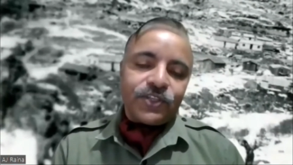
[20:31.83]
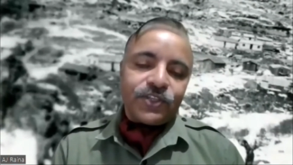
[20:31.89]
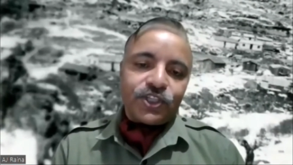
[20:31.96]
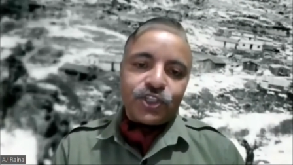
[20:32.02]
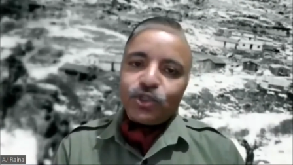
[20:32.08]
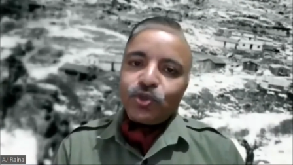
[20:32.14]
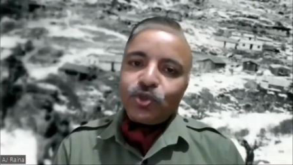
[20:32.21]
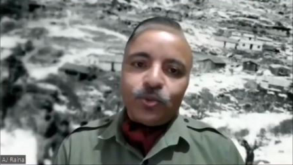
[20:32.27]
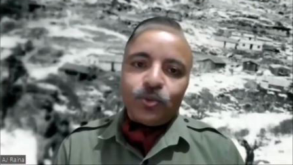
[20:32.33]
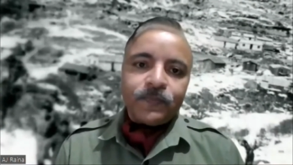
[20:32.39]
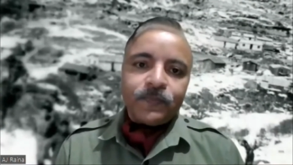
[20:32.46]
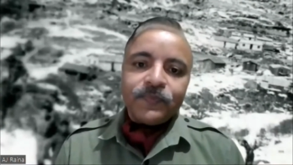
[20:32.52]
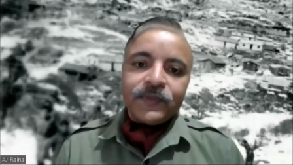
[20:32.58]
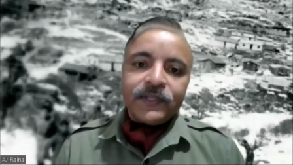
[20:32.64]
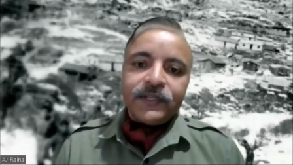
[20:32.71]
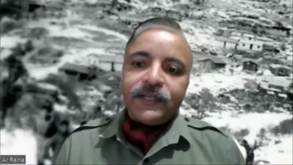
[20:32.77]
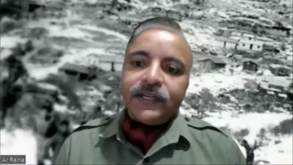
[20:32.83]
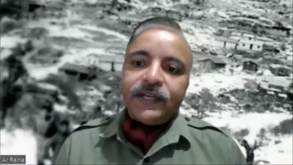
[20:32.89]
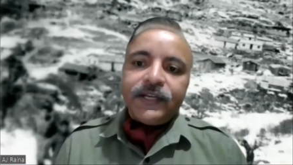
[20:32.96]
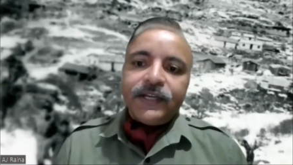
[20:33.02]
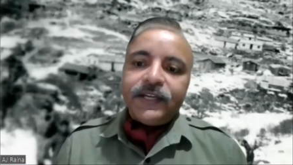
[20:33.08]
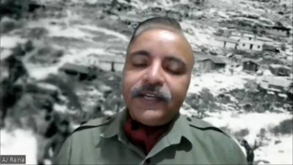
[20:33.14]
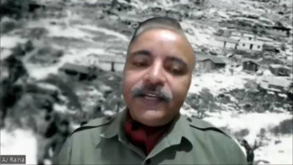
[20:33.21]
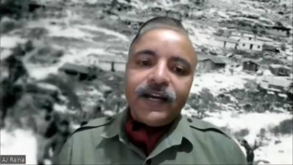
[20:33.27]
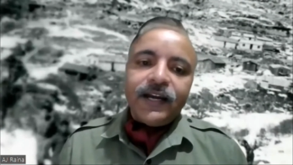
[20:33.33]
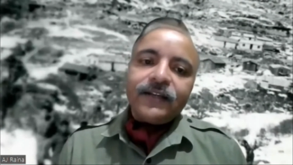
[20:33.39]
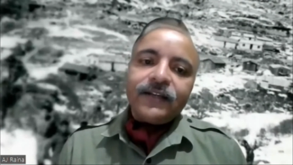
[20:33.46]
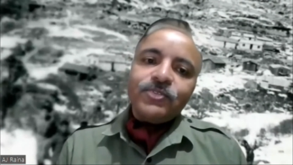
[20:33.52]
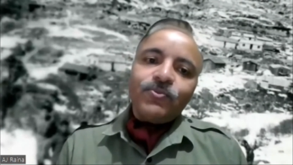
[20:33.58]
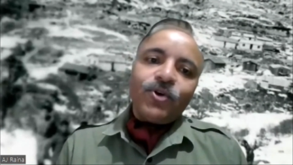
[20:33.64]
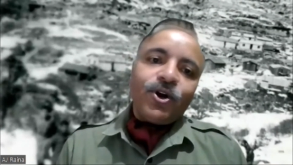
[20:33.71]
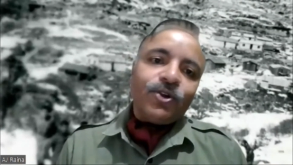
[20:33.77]
62, he
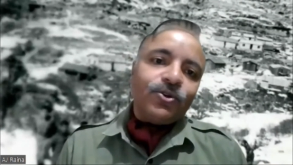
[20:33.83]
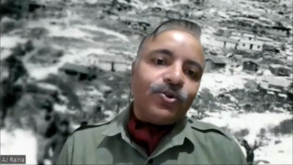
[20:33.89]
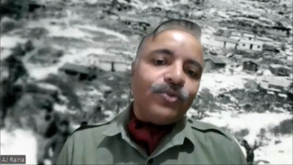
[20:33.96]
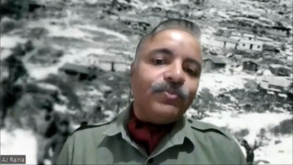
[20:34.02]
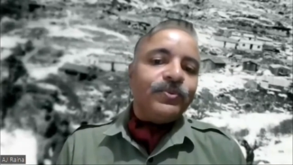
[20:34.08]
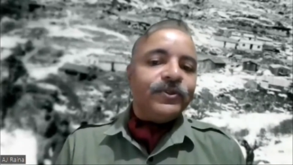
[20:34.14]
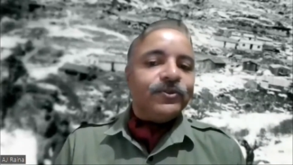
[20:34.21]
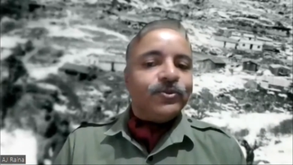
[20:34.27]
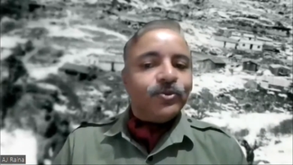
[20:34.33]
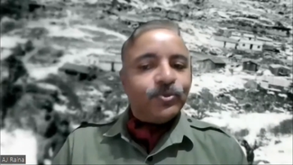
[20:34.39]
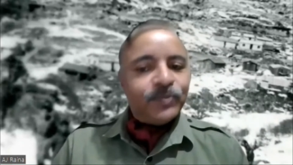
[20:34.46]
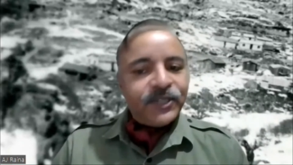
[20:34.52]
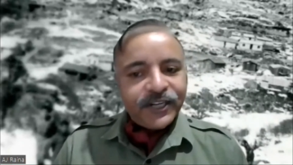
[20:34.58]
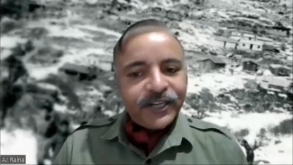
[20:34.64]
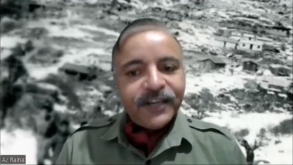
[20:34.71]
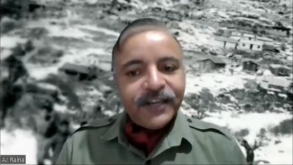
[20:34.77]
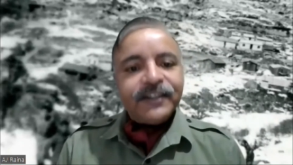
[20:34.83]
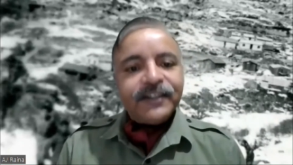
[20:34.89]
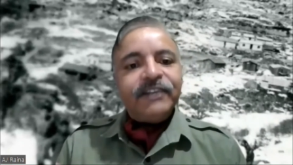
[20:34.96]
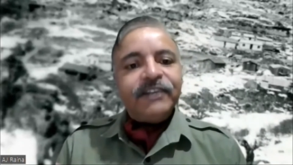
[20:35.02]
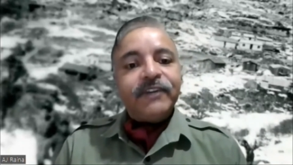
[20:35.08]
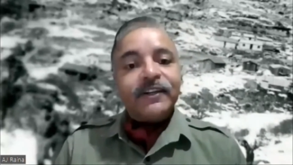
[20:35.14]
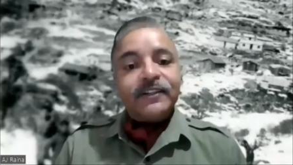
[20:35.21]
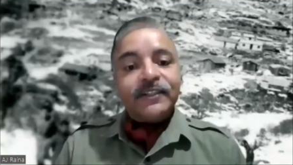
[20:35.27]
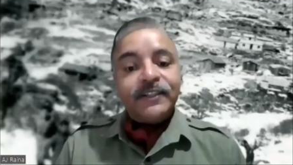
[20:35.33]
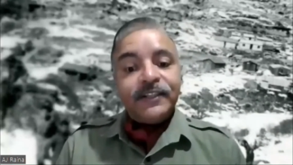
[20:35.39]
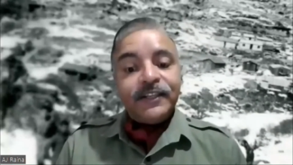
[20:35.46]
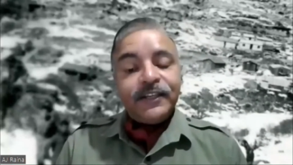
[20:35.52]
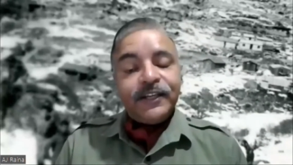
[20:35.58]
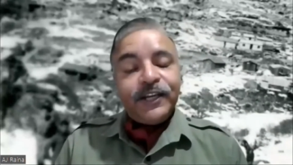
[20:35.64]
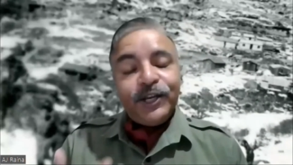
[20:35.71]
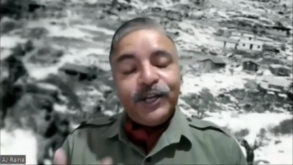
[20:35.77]
had a small group whom he trained. In fact,
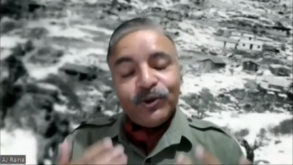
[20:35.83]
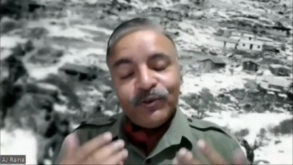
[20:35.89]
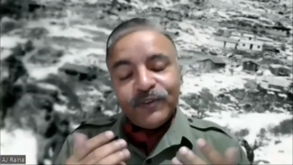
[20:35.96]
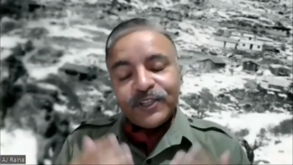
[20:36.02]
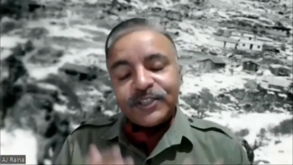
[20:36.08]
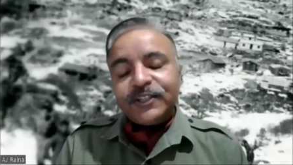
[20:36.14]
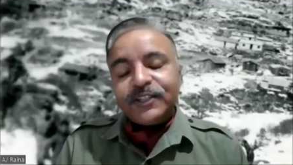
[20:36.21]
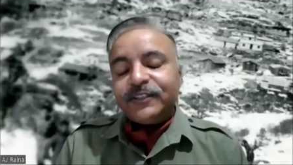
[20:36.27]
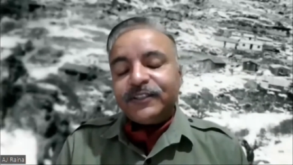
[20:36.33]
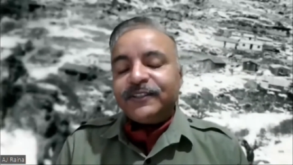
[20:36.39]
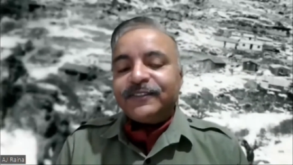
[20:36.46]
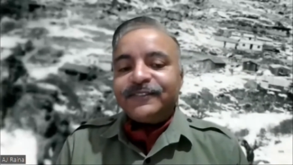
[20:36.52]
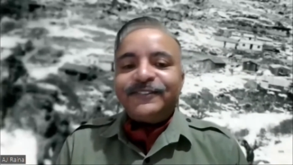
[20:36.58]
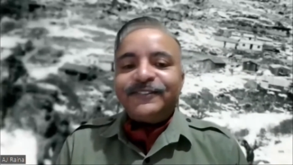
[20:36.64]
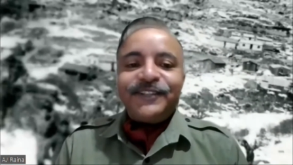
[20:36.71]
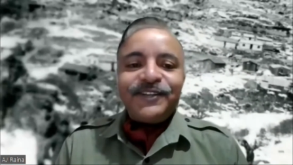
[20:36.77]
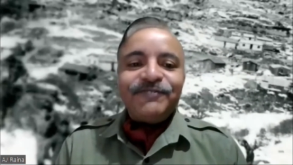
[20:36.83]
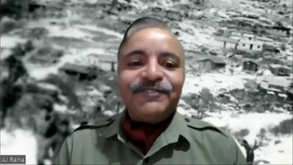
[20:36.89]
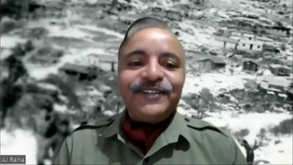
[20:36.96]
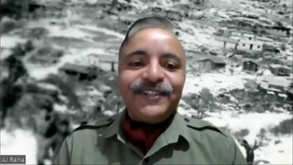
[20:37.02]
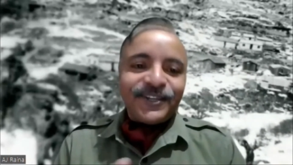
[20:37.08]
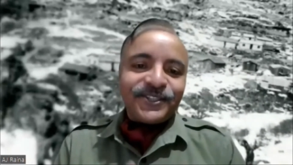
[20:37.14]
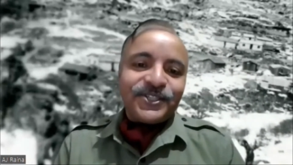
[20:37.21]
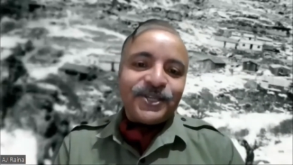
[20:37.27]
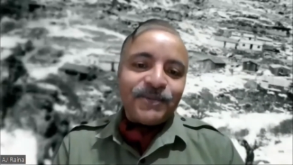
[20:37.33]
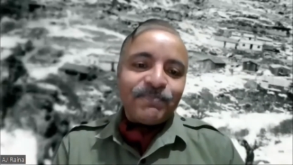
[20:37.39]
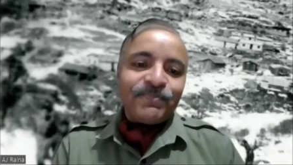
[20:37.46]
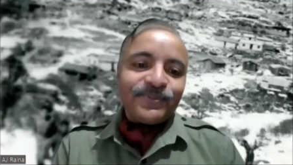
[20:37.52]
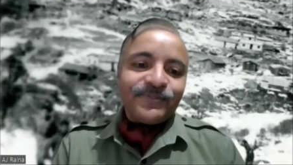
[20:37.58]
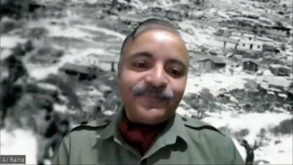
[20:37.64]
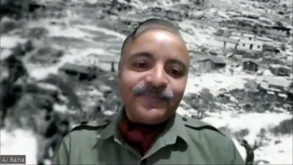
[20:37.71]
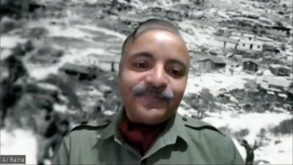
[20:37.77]
innovation, if leadership
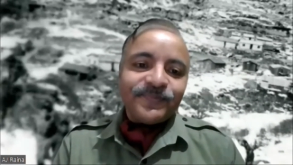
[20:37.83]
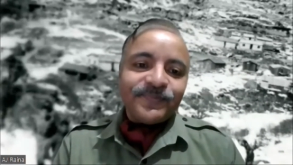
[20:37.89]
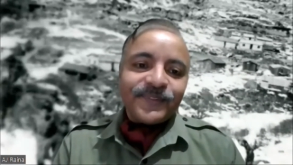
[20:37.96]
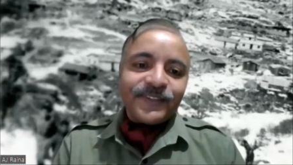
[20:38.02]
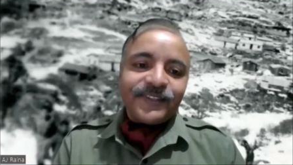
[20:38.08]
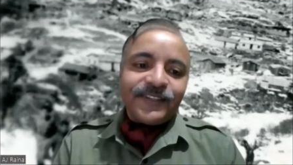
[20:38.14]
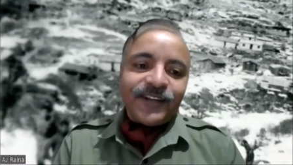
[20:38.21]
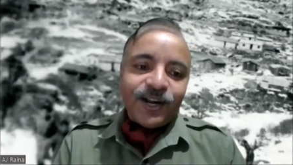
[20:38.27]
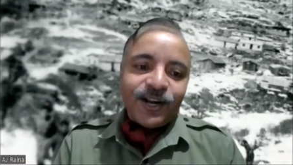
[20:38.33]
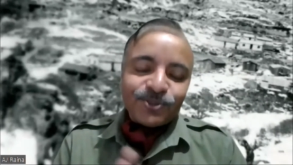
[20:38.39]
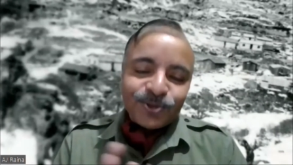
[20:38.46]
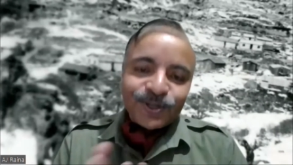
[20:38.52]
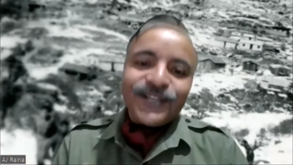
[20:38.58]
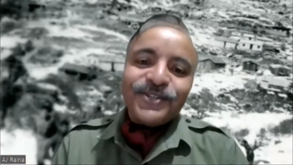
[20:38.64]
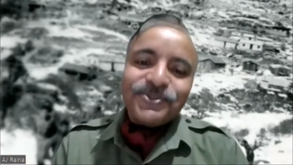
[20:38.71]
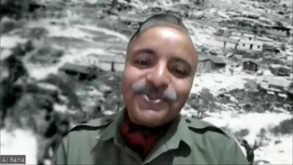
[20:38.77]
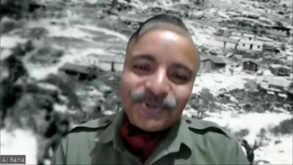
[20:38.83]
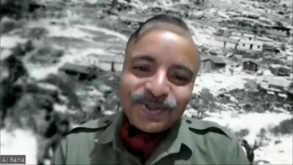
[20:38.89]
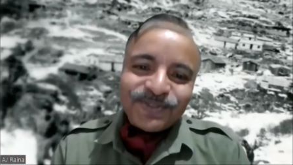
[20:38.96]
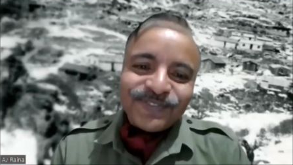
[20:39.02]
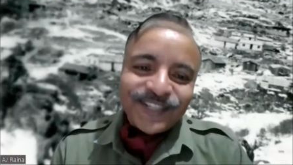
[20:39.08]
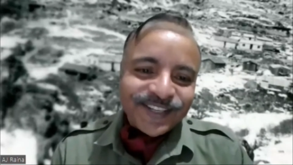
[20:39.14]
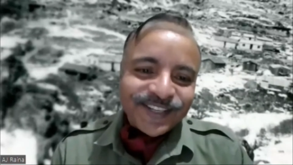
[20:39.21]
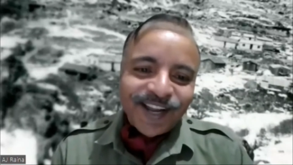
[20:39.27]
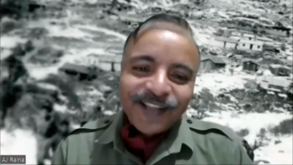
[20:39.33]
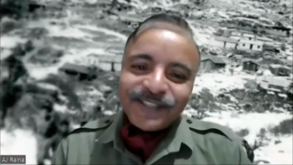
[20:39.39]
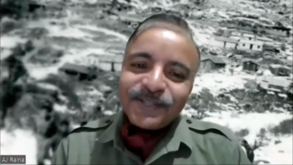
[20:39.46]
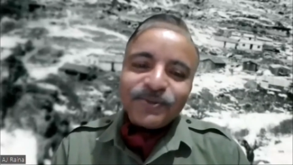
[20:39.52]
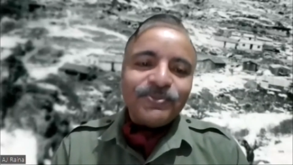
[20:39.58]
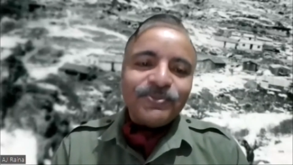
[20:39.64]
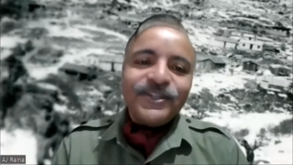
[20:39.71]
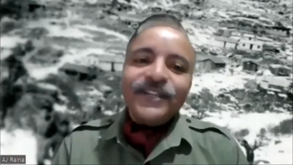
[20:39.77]
also relates to innovation, I
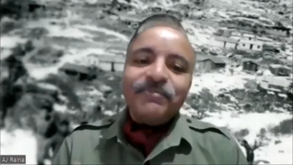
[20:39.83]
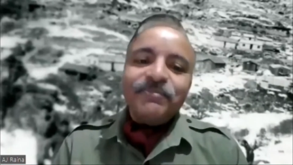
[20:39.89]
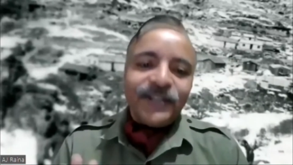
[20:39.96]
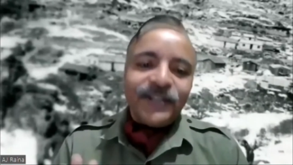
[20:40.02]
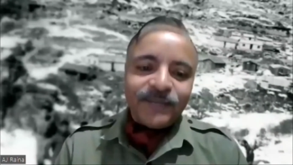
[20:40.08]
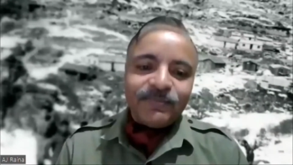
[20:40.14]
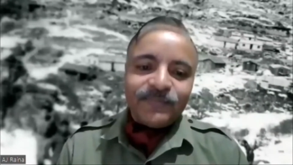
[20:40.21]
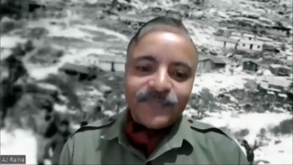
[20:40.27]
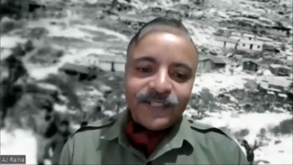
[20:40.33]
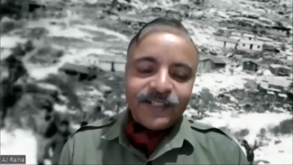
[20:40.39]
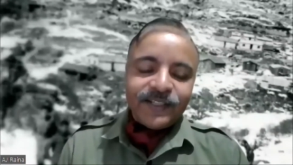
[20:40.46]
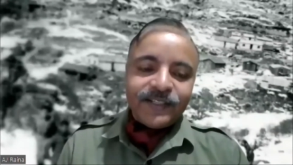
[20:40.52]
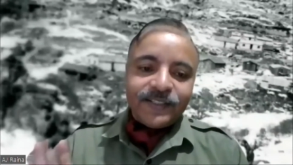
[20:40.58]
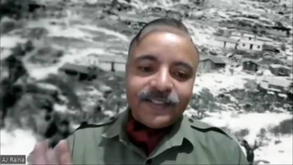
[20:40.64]
think nobody can beat him.